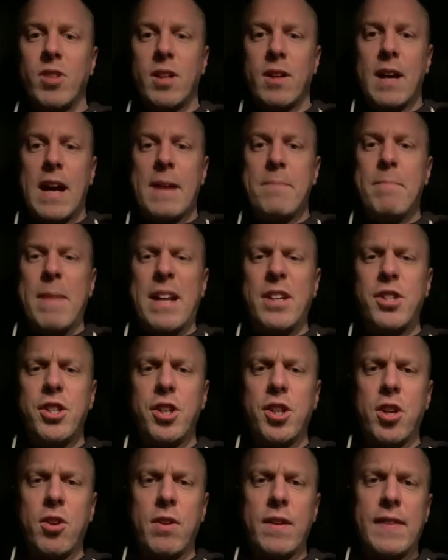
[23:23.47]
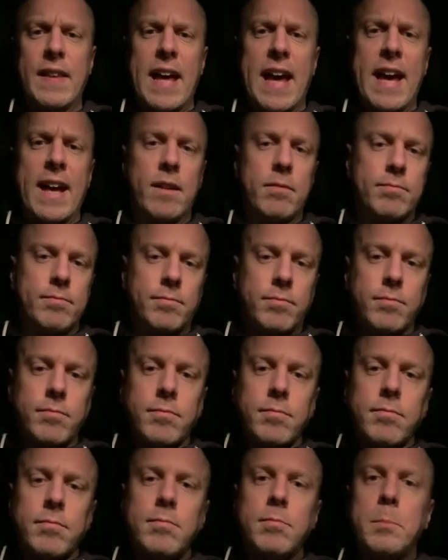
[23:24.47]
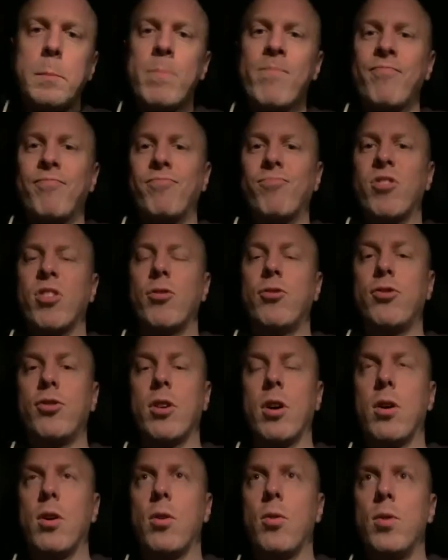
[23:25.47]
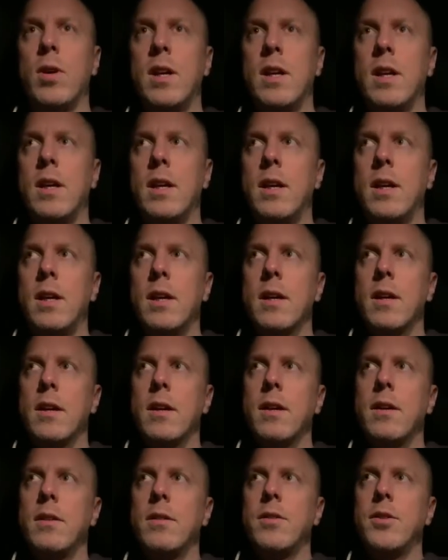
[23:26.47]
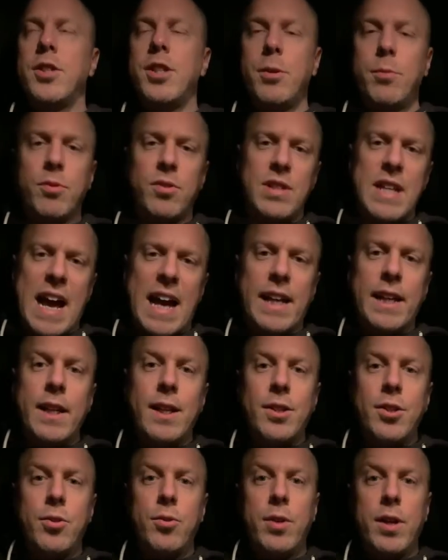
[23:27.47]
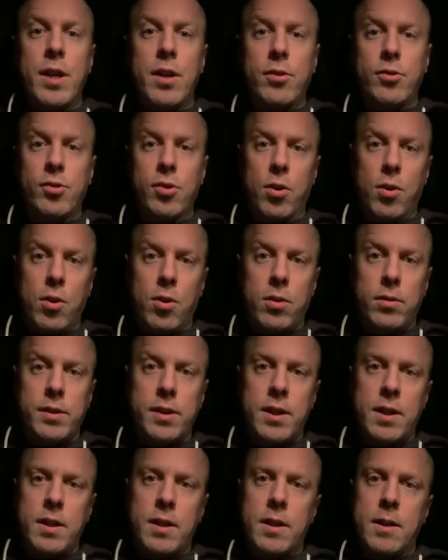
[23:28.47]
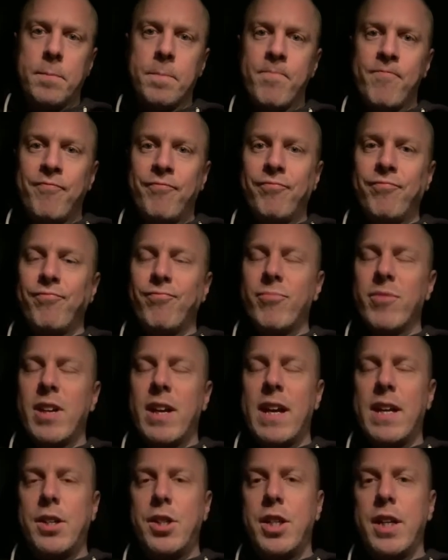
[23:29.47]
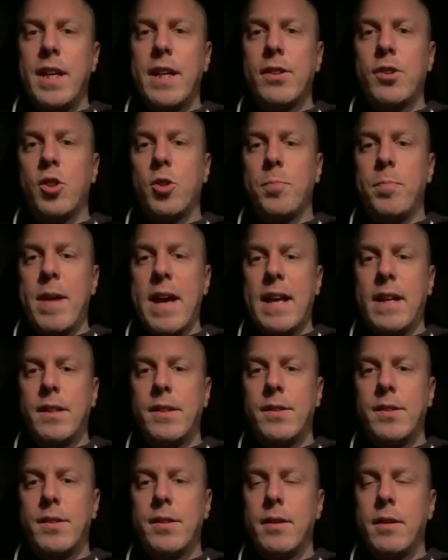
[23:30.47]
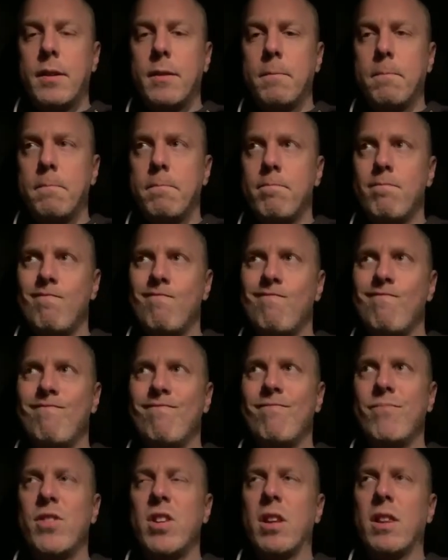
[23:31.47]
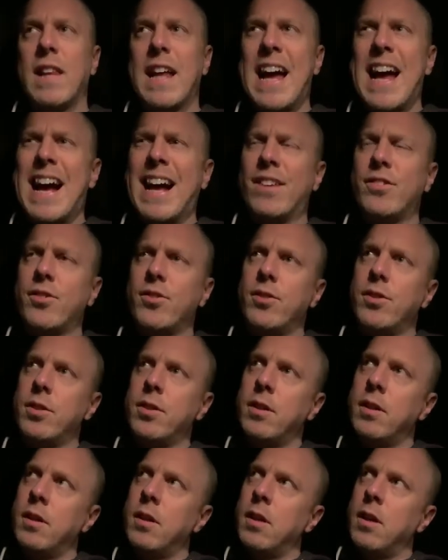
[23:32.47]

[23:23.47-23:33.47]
I mentioned her in that. So she was 92 years old and she had spent the last